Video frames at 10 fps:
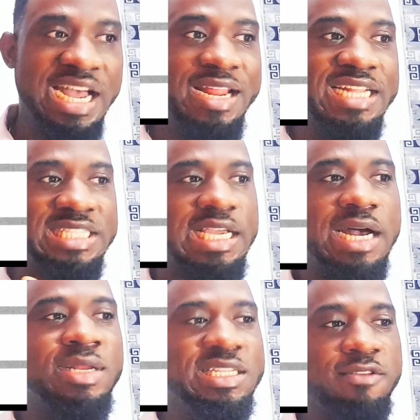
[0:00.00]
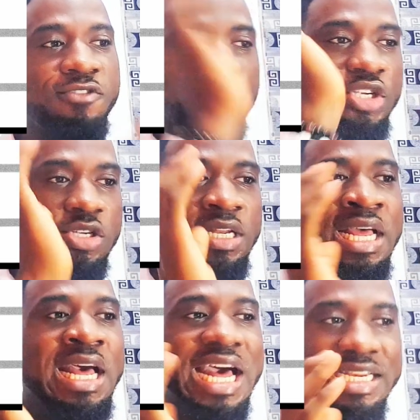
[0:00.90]
I can take out that information
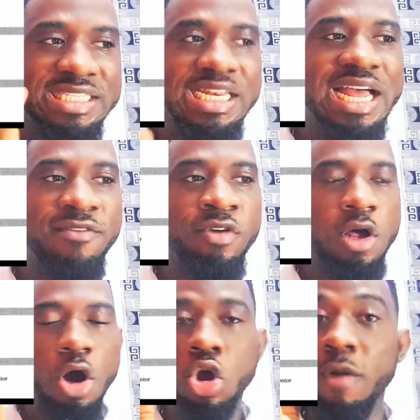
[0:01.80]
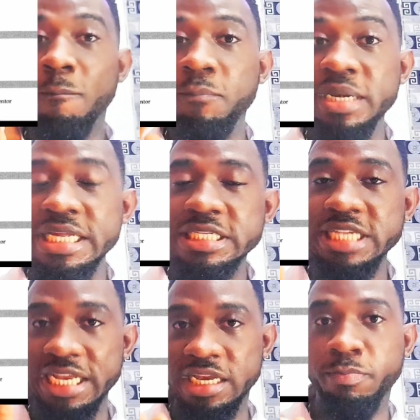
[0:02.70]
and still have a complete
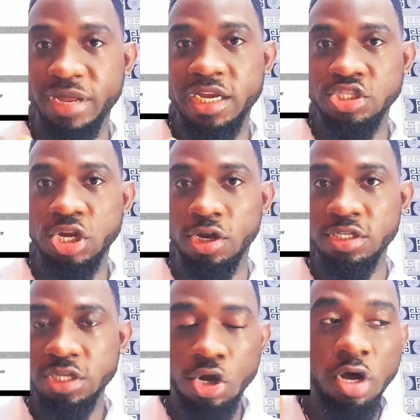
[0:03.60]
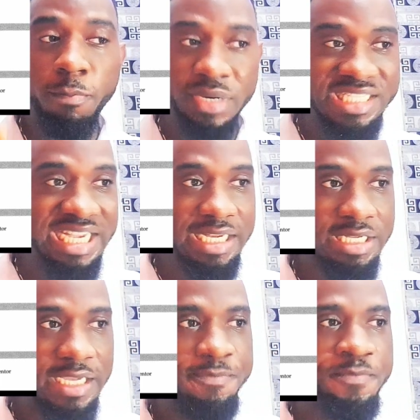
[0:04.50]
independent clause, a complete
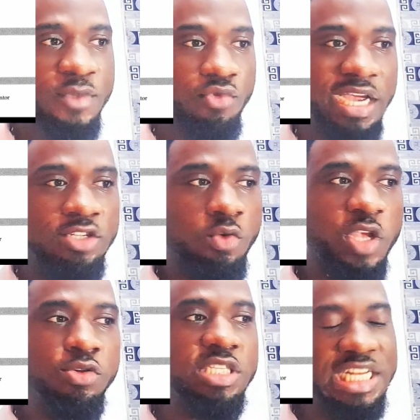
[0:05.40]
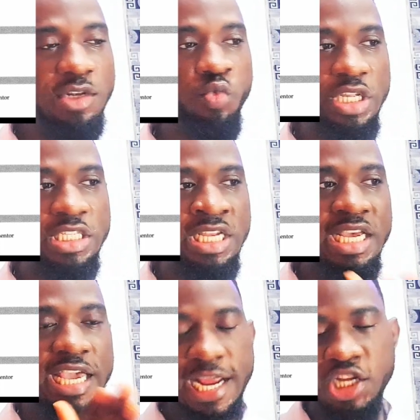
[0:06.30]
idea, right? So when you're dealing with
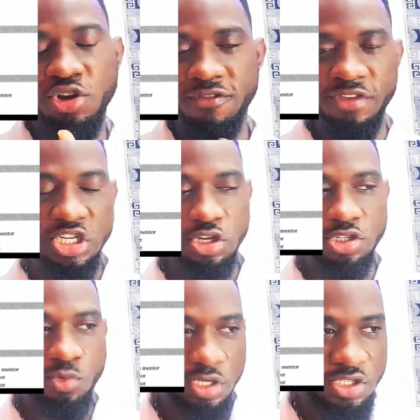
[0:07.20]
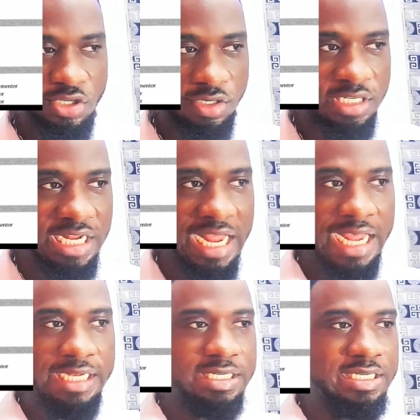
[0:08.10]
English conventions question,
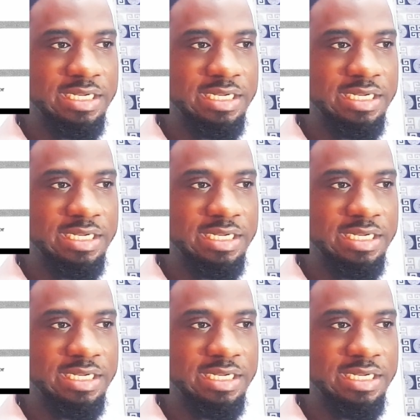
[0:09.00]
and